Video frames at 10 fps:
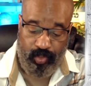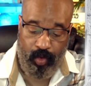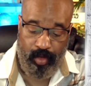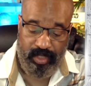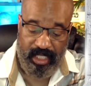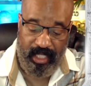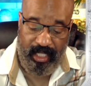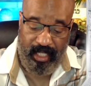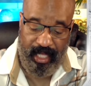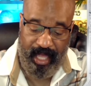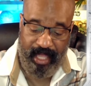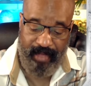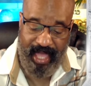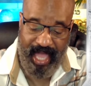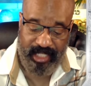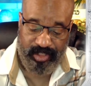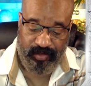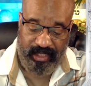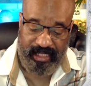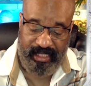Quote, I am
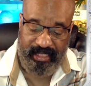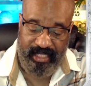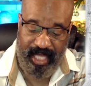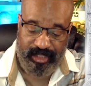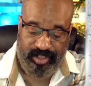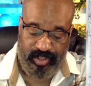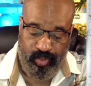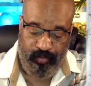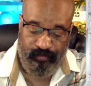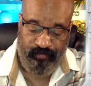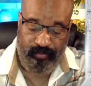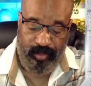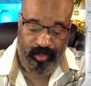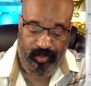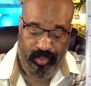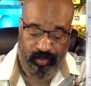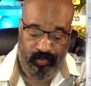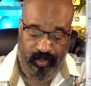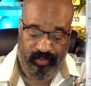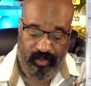actually not super familiar
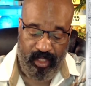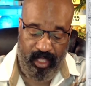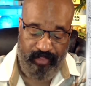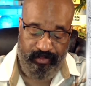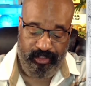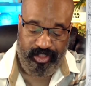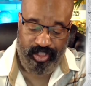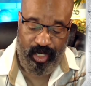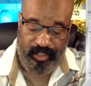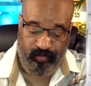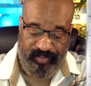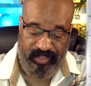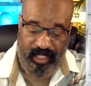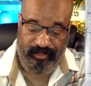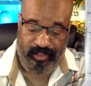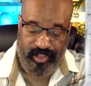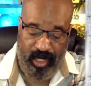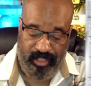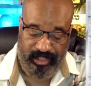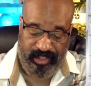with the other
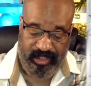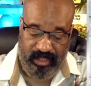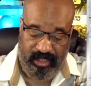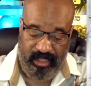charges.